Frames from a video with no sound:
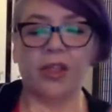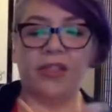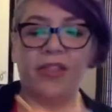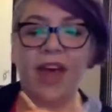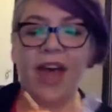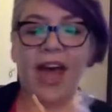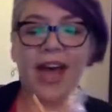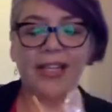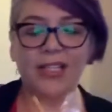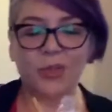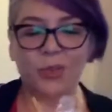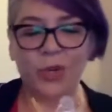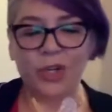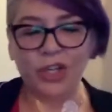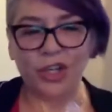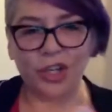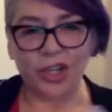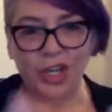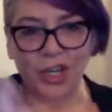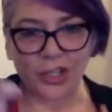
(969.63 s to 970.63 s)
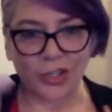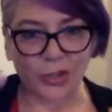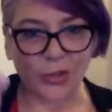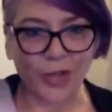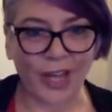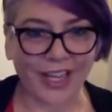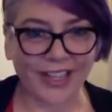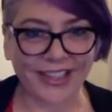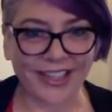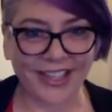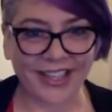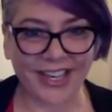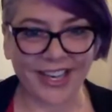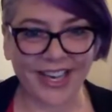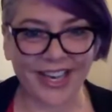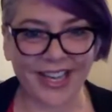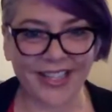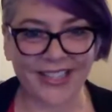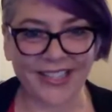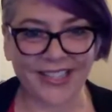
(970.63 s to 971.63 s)
that's when you're going to do like the
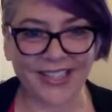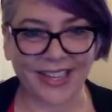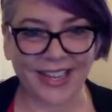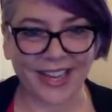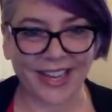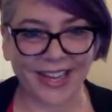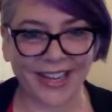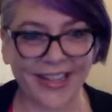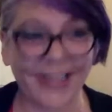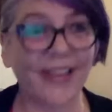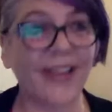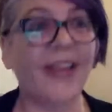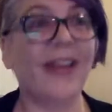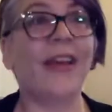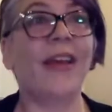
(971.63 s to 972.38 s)
kids did